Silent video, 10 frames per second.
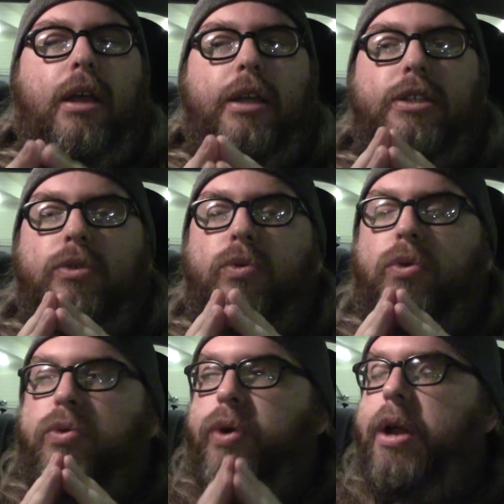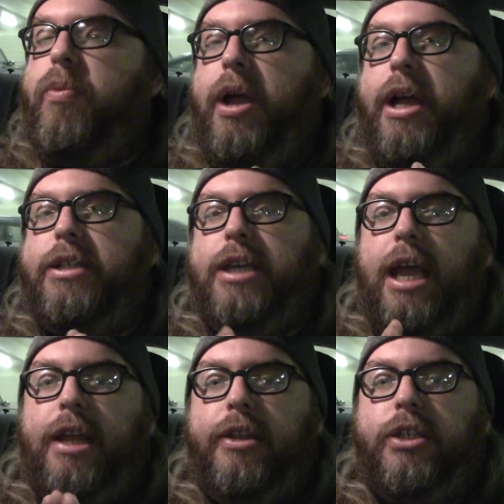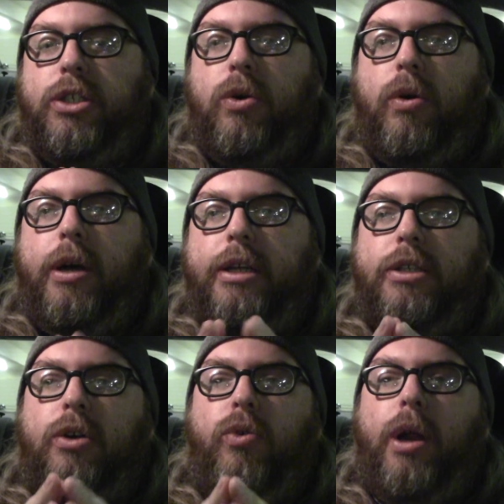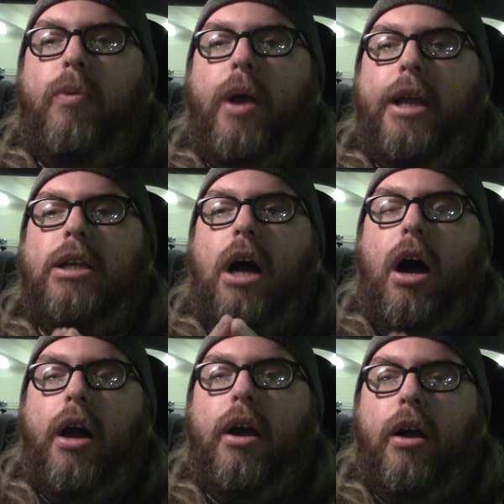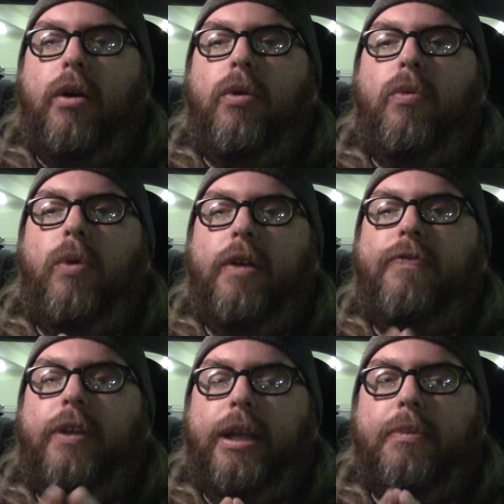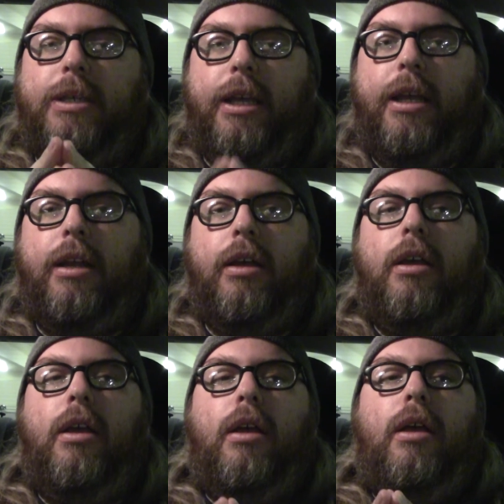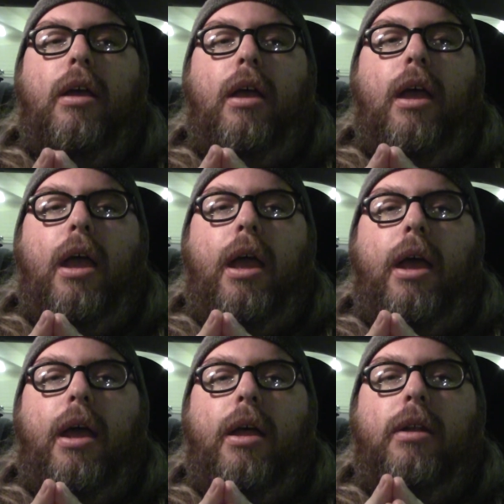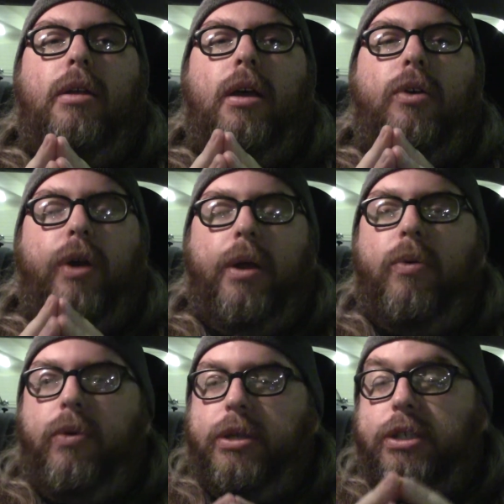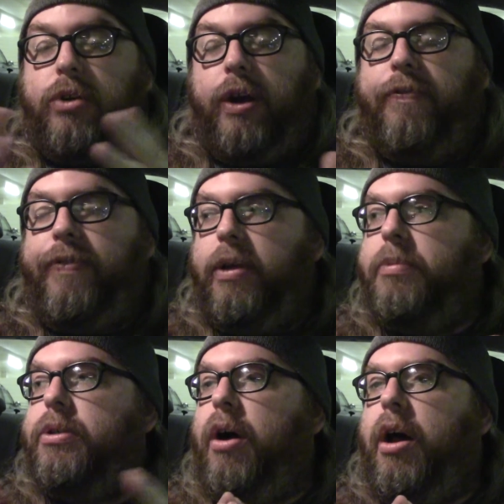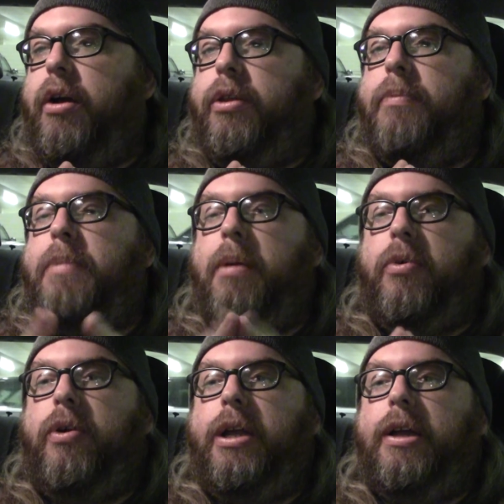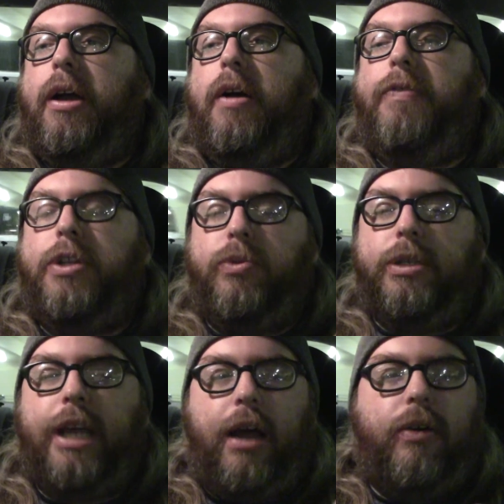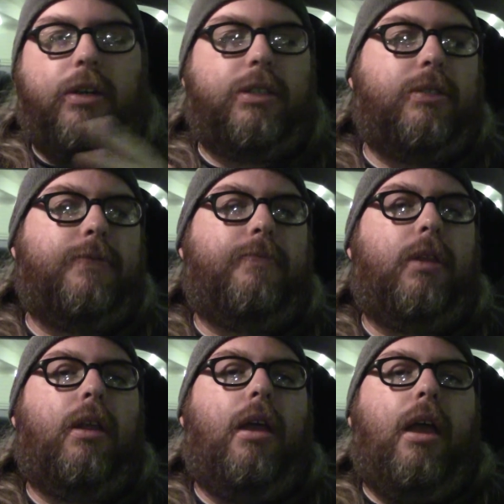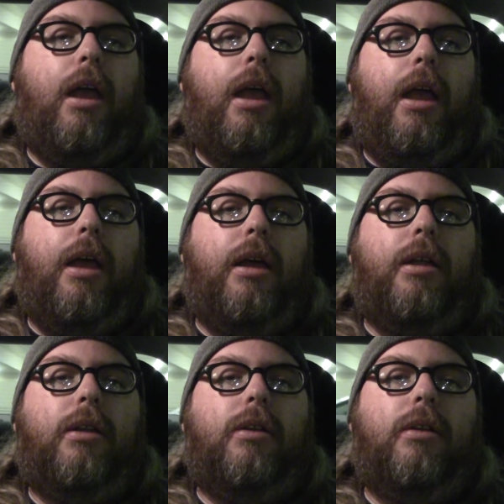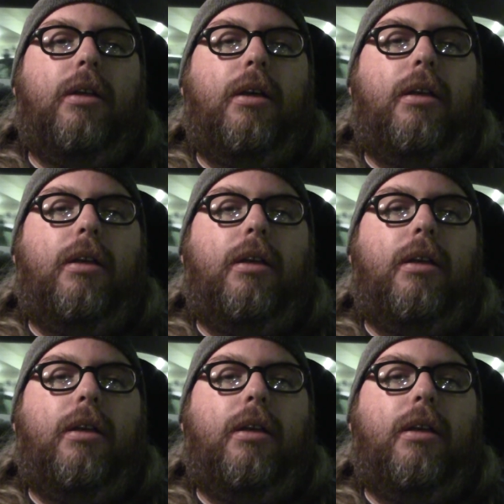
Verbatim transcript: It's a great way to end this story. It's a great way to honor what Philippe did and a great this is a great film to honor the memory of the Twin Towers and